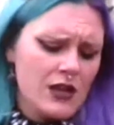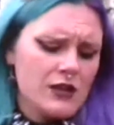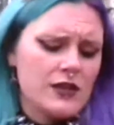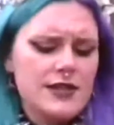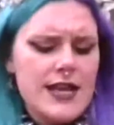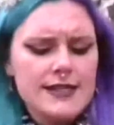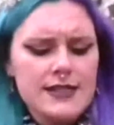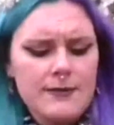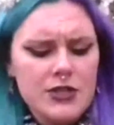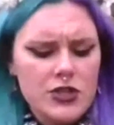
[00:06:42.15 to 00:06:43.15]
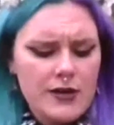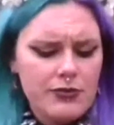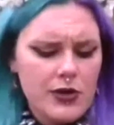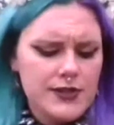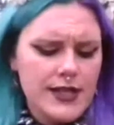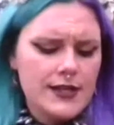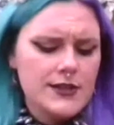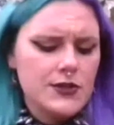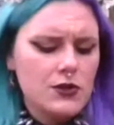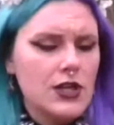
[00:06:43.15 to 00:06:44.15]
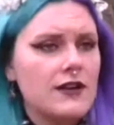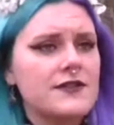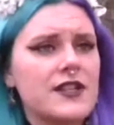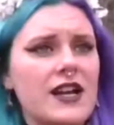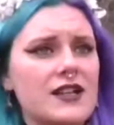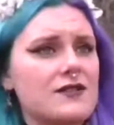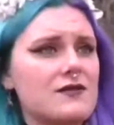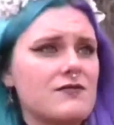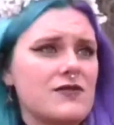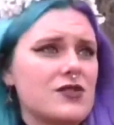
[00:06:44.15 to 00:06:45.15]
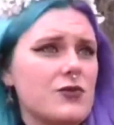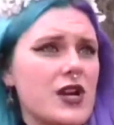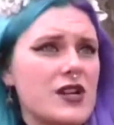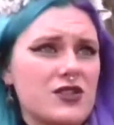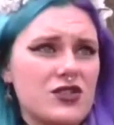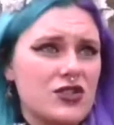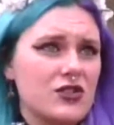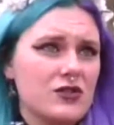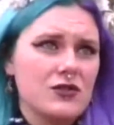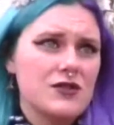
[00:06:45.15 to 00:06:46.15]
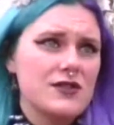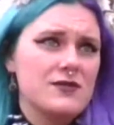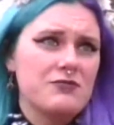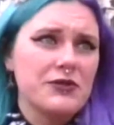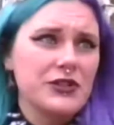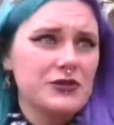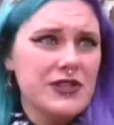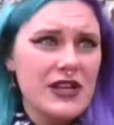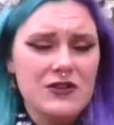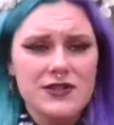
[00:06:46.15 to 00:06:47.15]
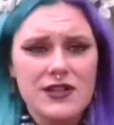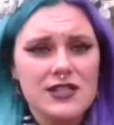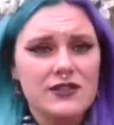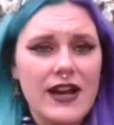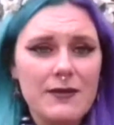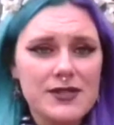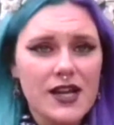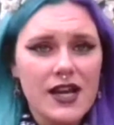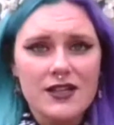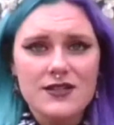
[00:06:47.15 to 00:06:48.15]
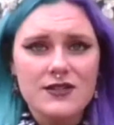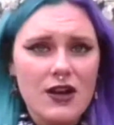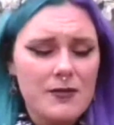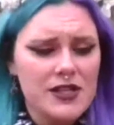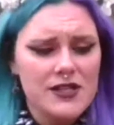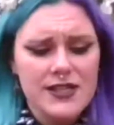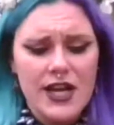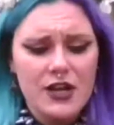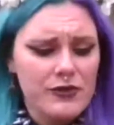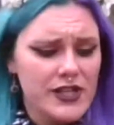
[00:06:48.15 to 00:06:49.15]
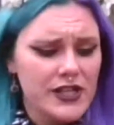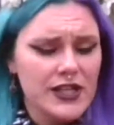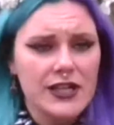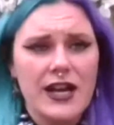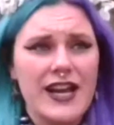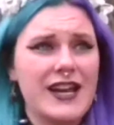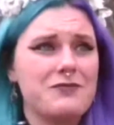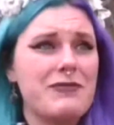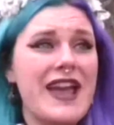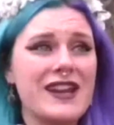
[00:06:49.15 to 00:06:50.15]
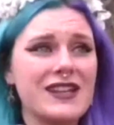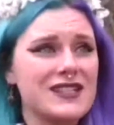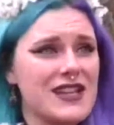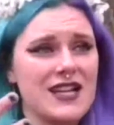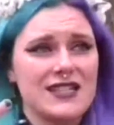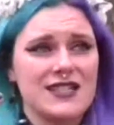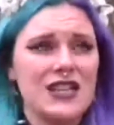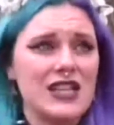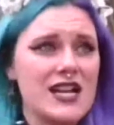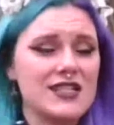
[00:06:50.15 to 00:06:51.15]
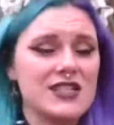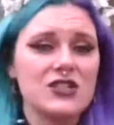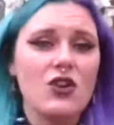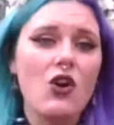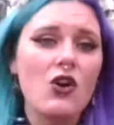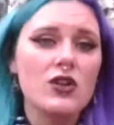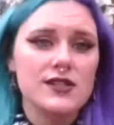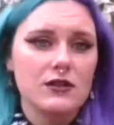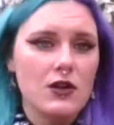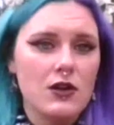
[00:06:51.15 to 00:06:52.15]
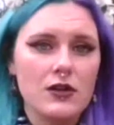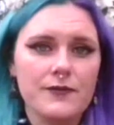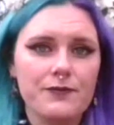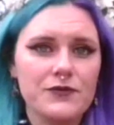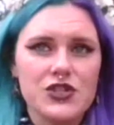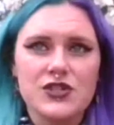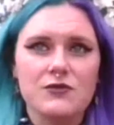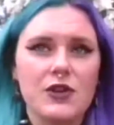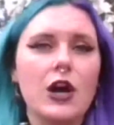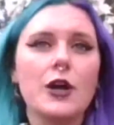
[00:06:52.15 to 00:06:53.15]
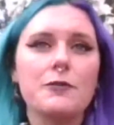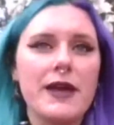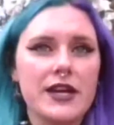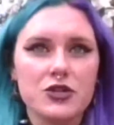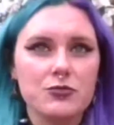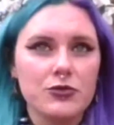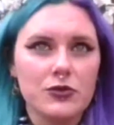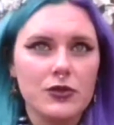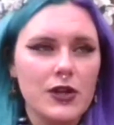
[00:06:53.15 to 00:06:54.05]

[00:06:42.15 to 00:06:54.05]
This last time I tried Prozac and Zoloft, I had sweats, chills, brittle nails, loss of appetite, insomnia, diarrhea. I had panic attacks that lasted all day long, just unmanageable.